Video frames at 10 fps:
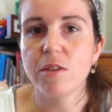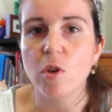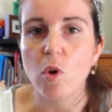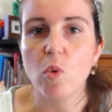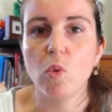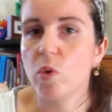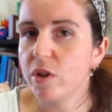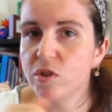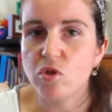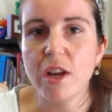So
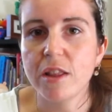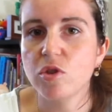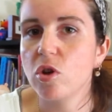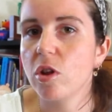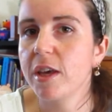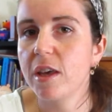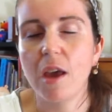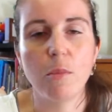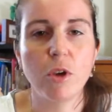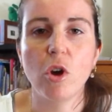straight in the trolley,
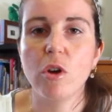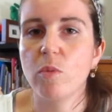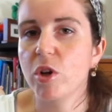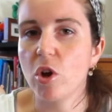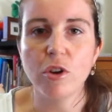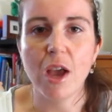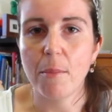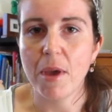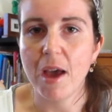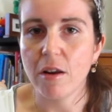and we don't
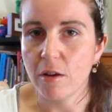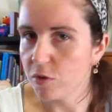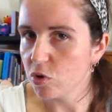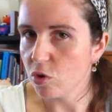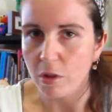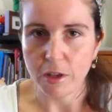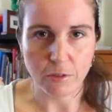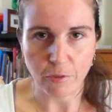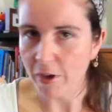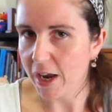come out of the trolley
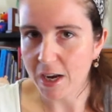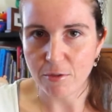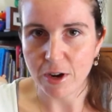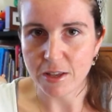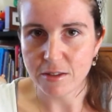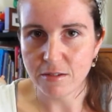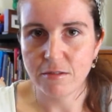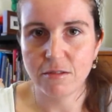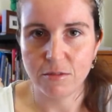for any reason.